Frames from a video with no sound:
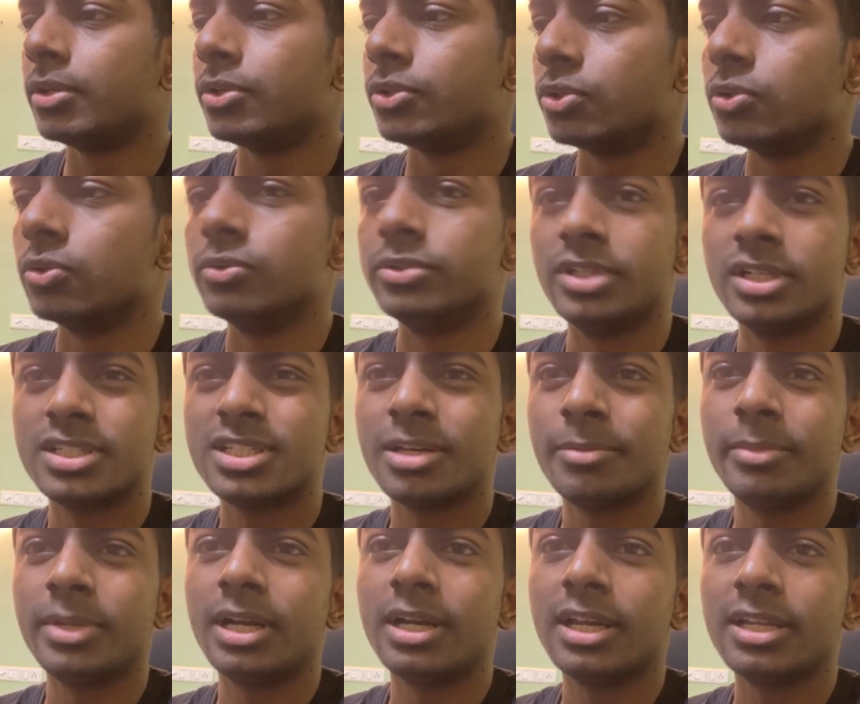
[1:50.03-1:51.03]
So just
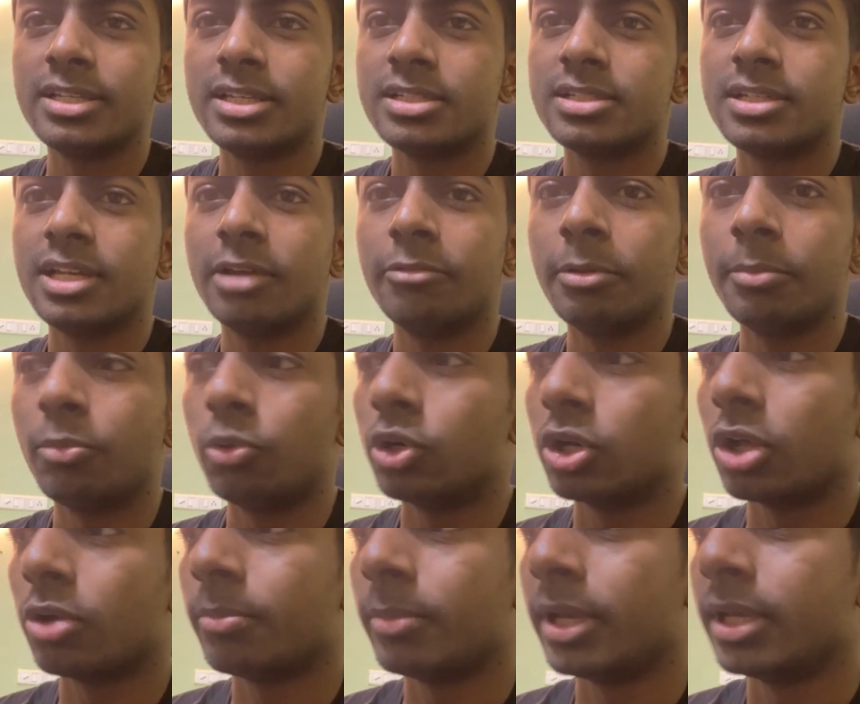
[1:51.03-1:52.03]
a minute, just let me
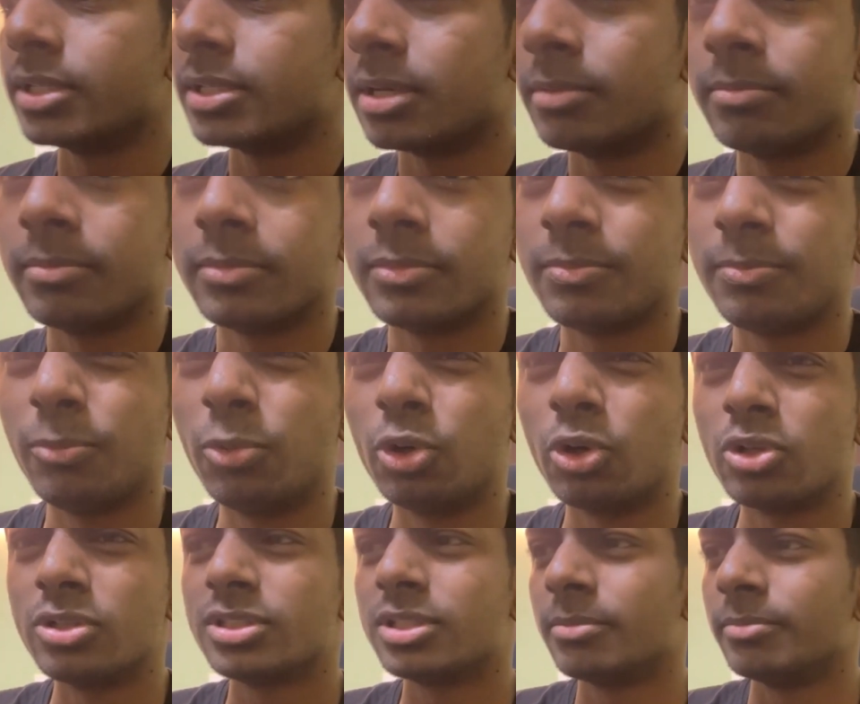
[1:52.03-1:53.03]
put
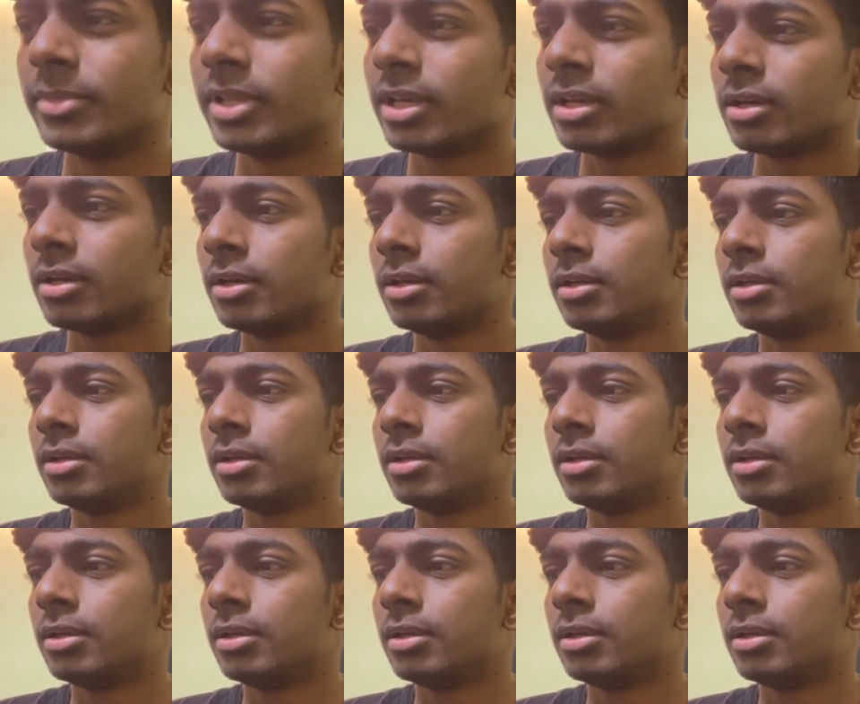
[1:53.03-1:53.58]
on something.